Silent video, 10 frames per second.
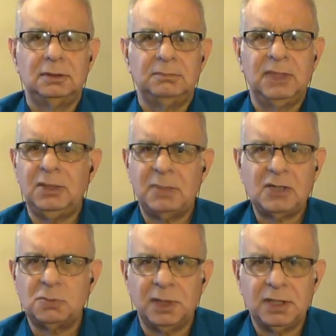Many
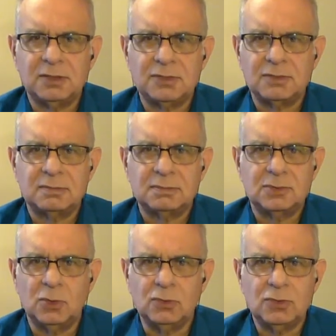bass players
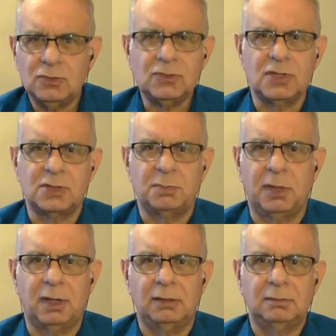don't use this
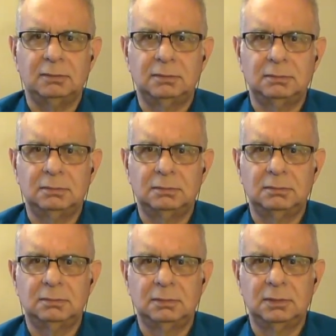part.
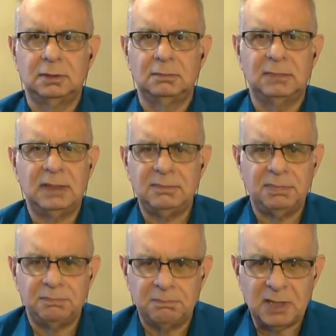Many
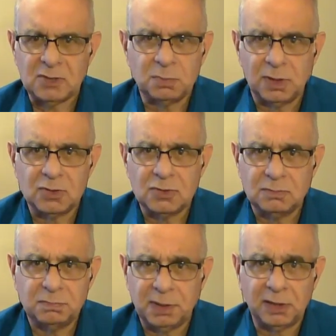bass players
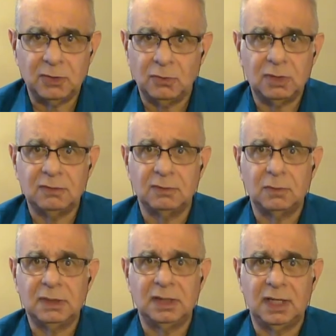probably don't even
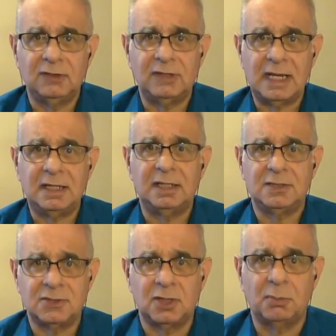realize that it
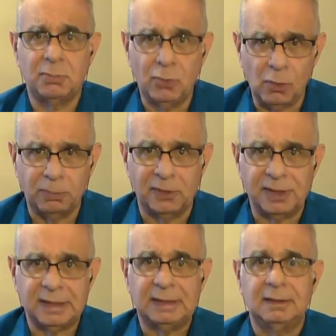is an
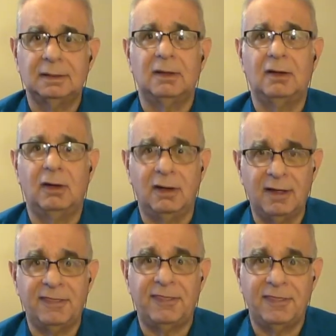appropriate,
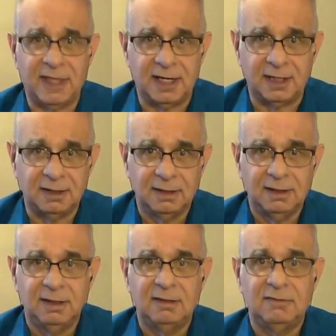authentic,
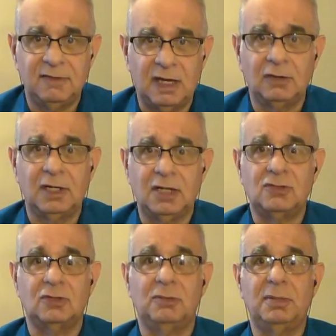
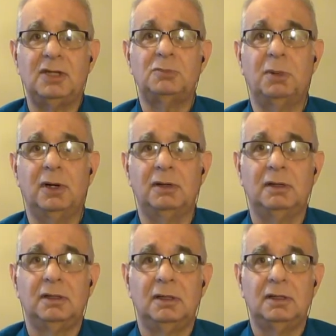foundational bass part
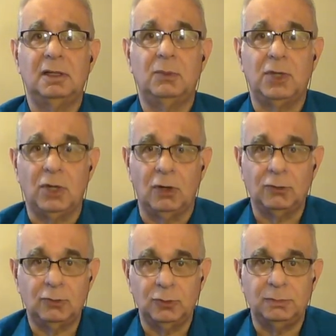that we all
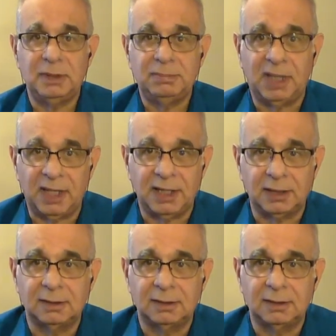should be playing.